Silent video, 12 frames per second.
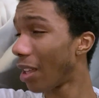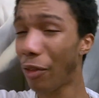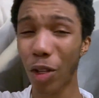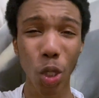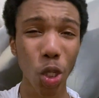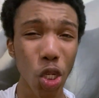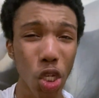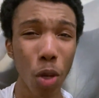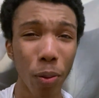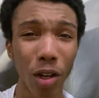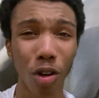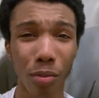If you saw a
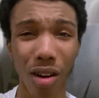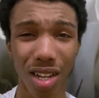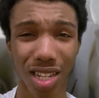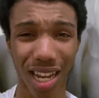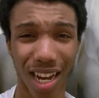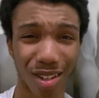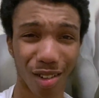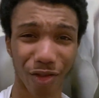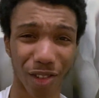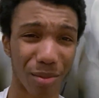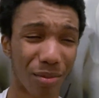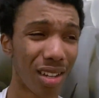stupid little mask she had on,
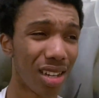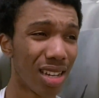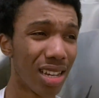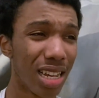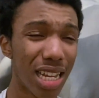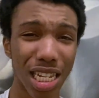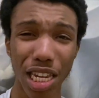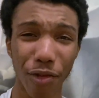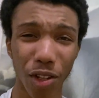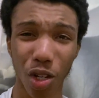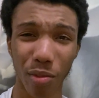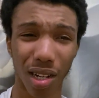fam. She
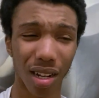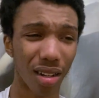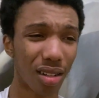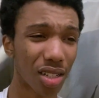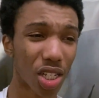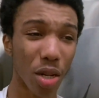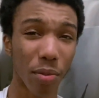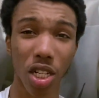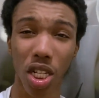even told me that some